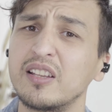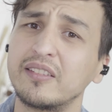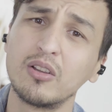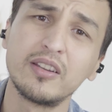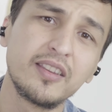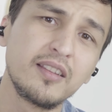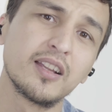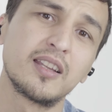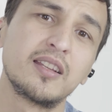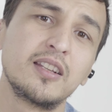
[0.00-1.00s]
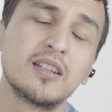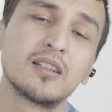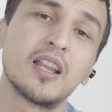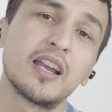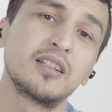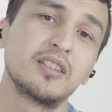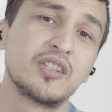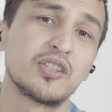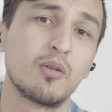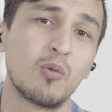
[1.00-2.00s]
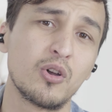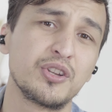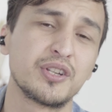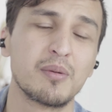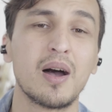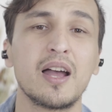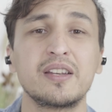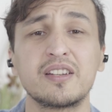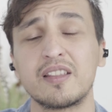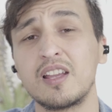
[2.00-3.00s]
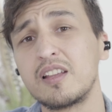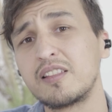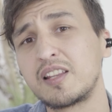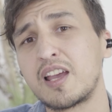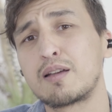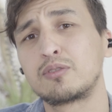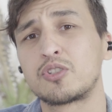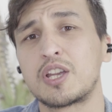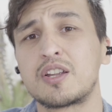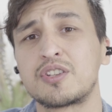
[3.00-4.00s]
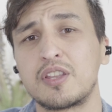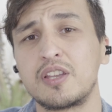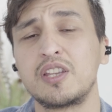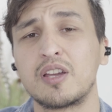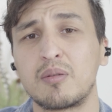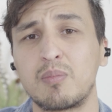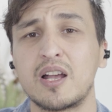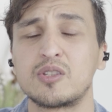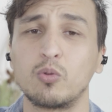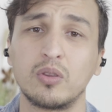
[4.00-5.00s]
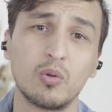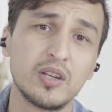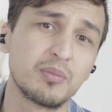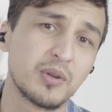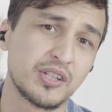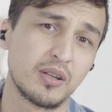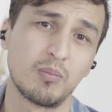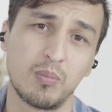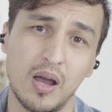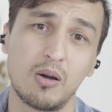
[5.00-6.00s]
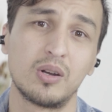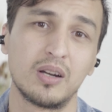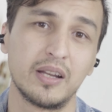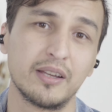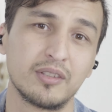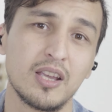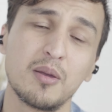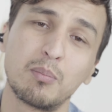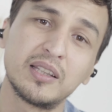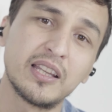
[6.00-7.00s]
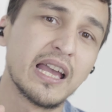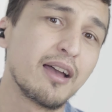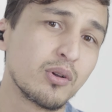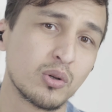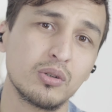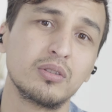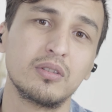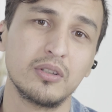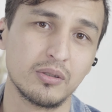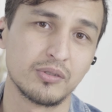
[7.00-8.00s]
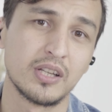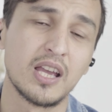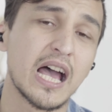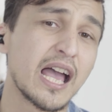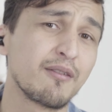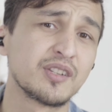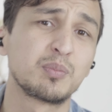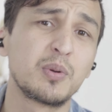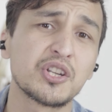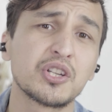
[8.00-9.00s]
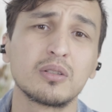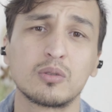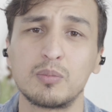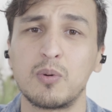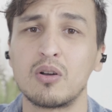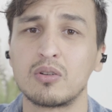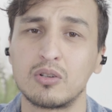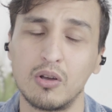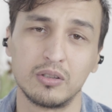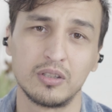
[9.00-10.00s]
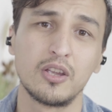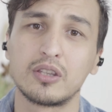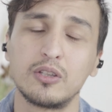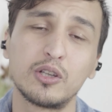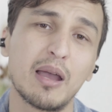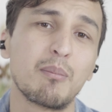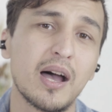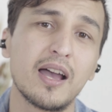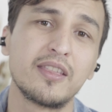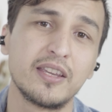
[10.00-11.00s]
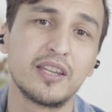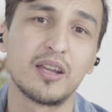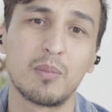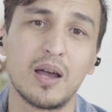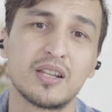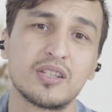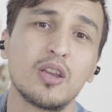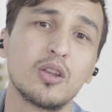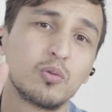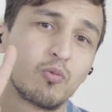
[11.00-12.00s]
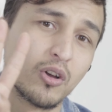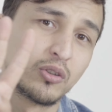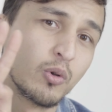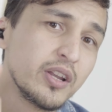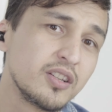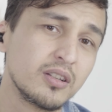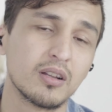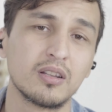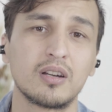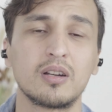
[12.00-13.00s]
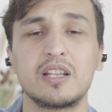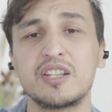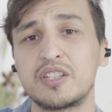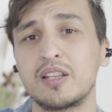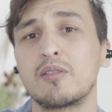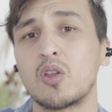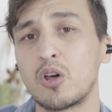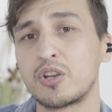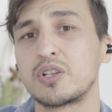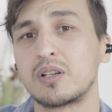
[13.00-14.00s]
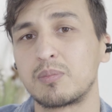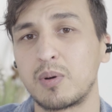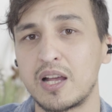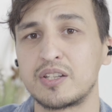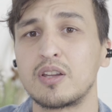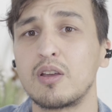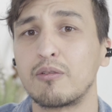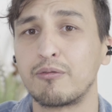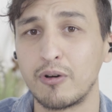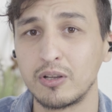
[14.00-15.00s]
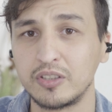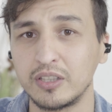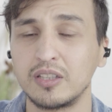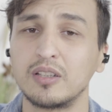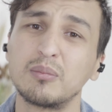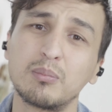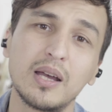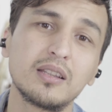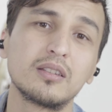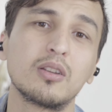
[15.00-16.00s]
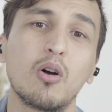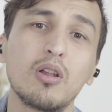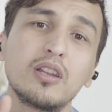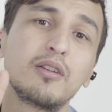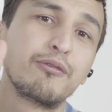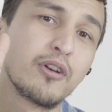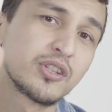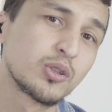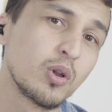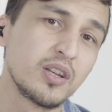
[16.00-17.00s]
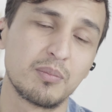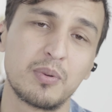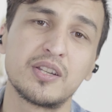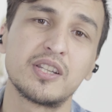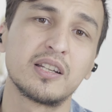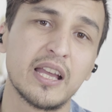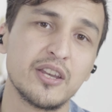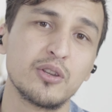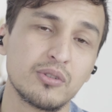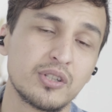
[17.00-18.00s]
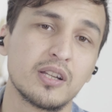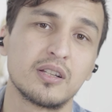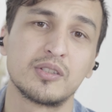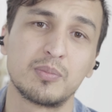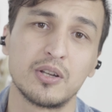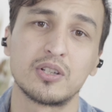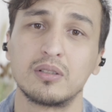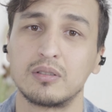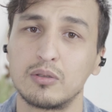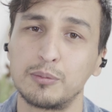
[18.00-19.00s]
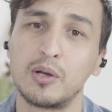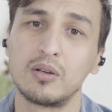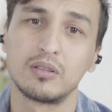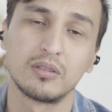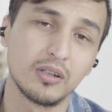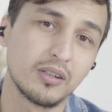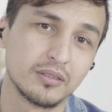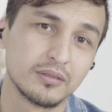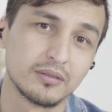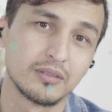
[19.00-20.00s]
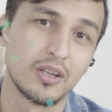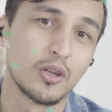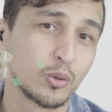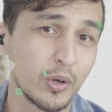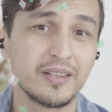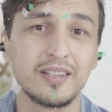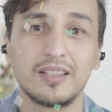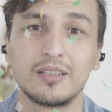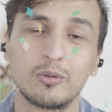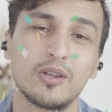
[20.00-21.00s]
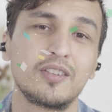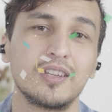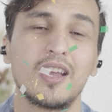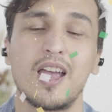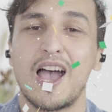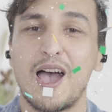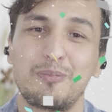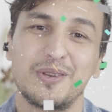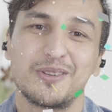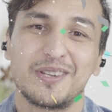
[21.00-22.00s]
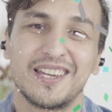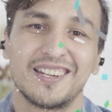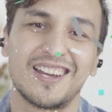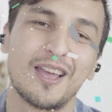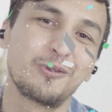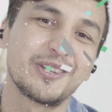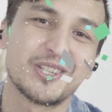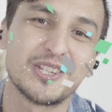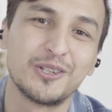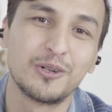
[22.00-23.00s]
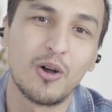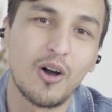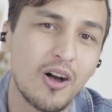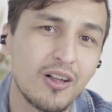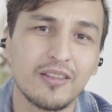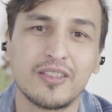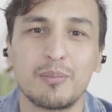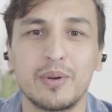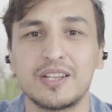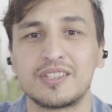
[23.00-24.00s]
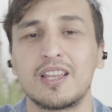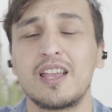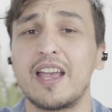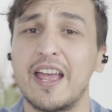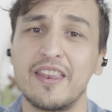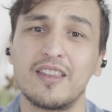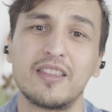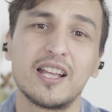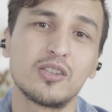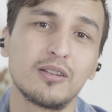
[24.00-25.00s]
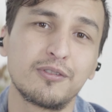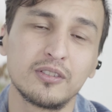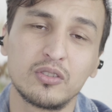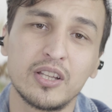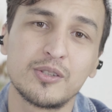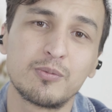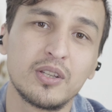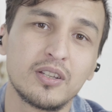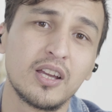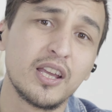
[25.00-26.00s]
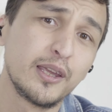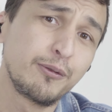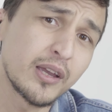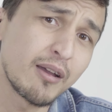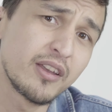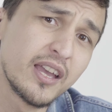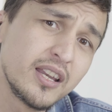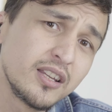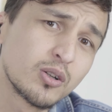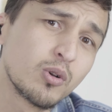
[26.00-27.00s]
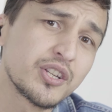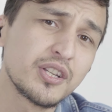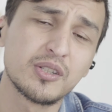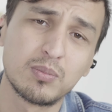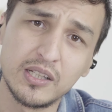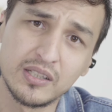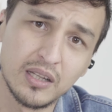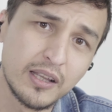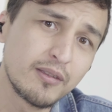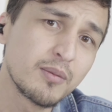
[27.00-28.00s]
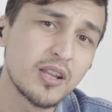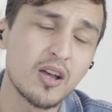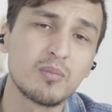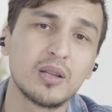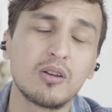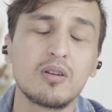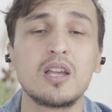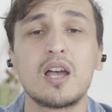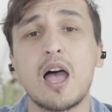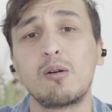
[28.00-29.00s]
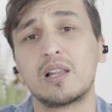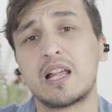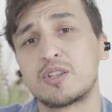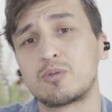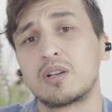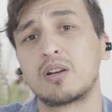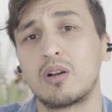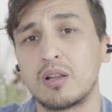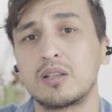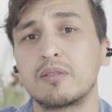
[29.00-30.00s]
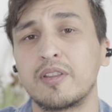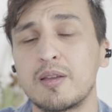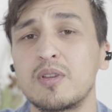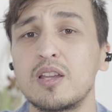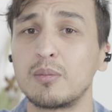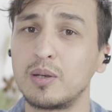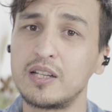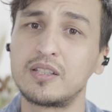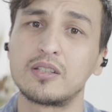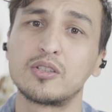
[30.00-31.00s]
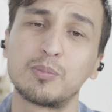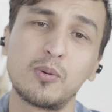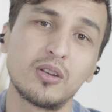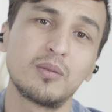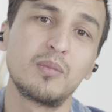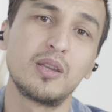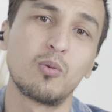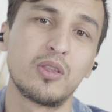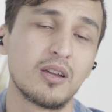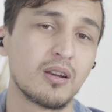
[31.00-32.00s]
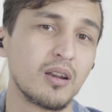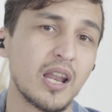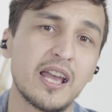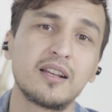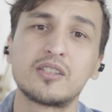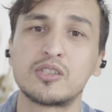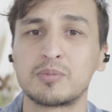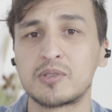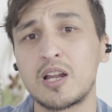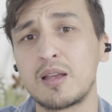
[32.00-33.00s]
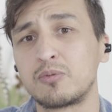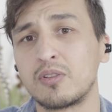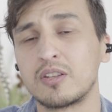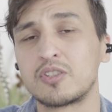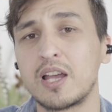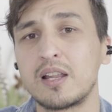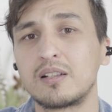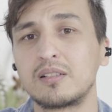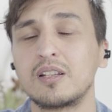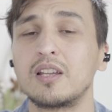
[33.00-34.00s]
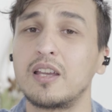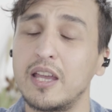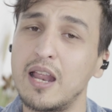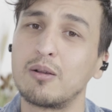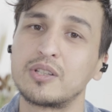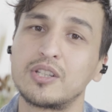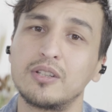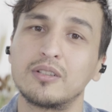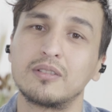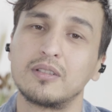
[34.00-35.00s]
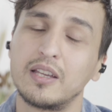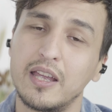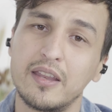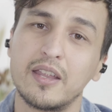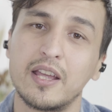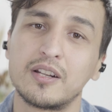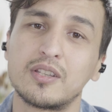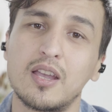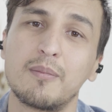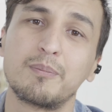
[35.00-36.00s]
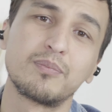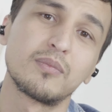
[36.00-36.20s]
The only thing that I didn't like it's a voice reminder that I have to charge the earbuds with 20% power left. But I have a good news. I have a special coupon code. You can buy the earbuds for $20 instead of the original price $40. But only first 20% can use the special coupon code. 2020. Happy New Year. I wish you all the best. And that's all for today's video. If you have any questions, please leave them down below. I will answer all of them. Please support me with your likes, subscribe to the channel, and I will see you in the next time.